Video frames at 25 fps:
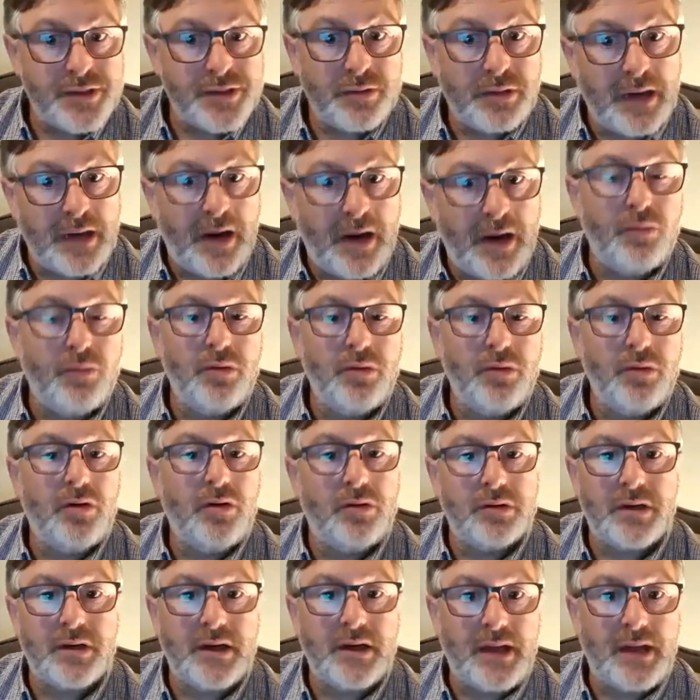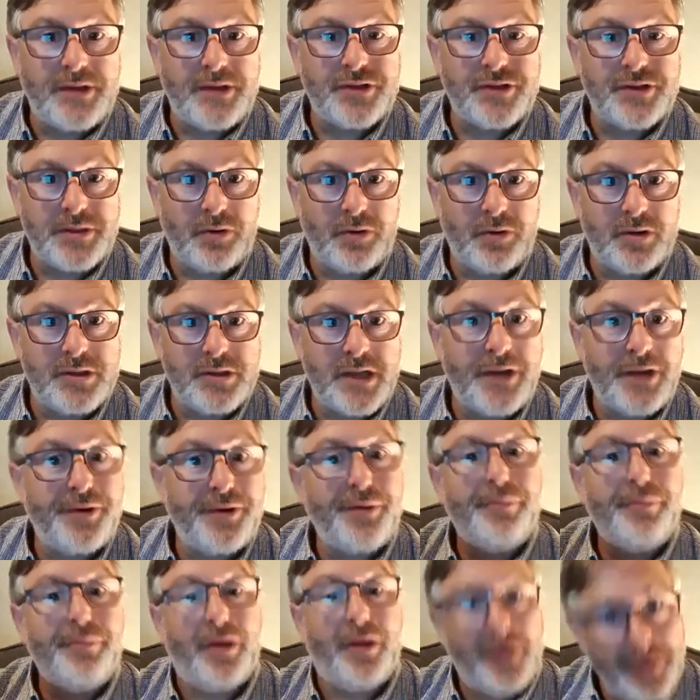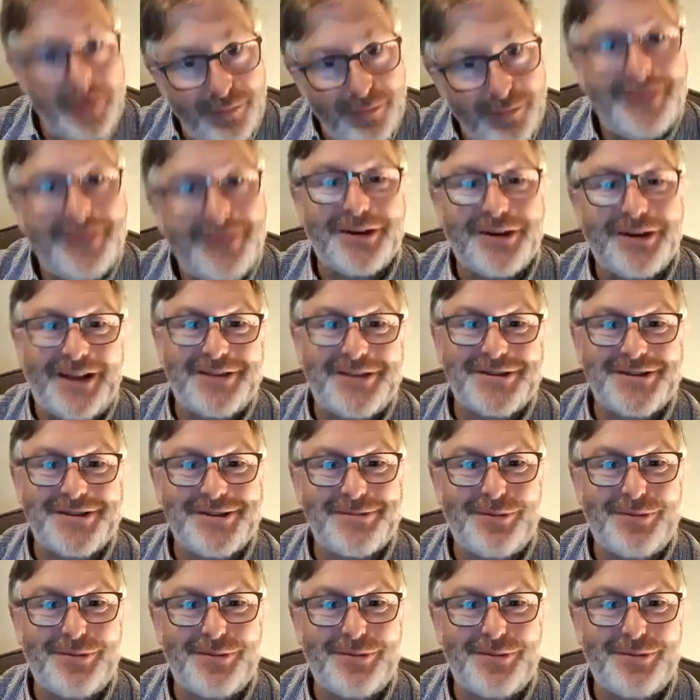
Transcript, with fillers: car wouldn't go to the cancer support centre, but I went to the cancer yeah.